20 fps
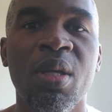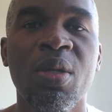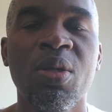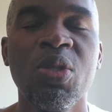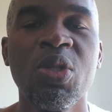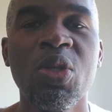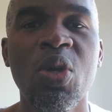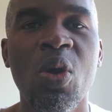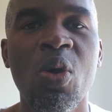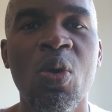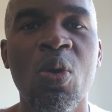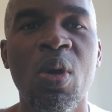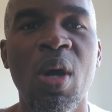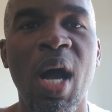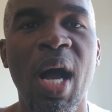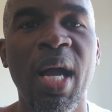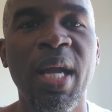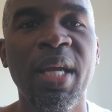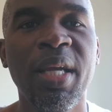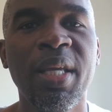So,
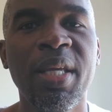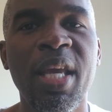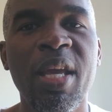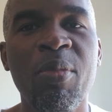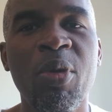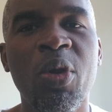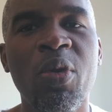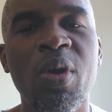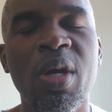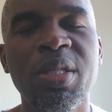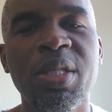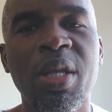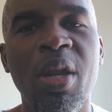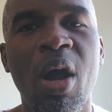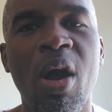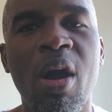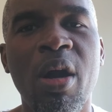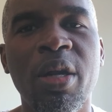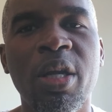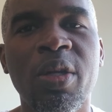I came across an
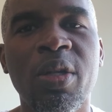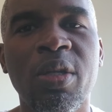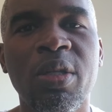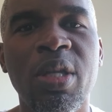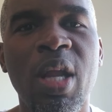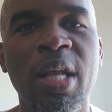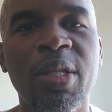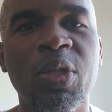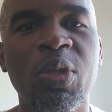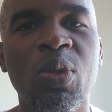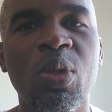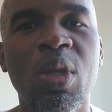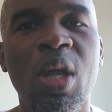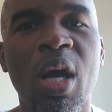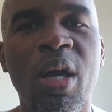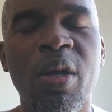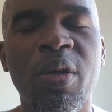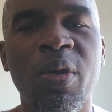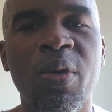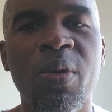article not too
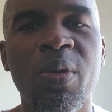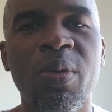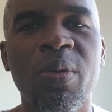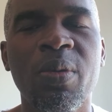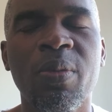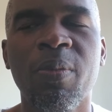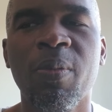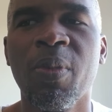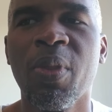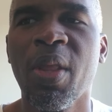long ago,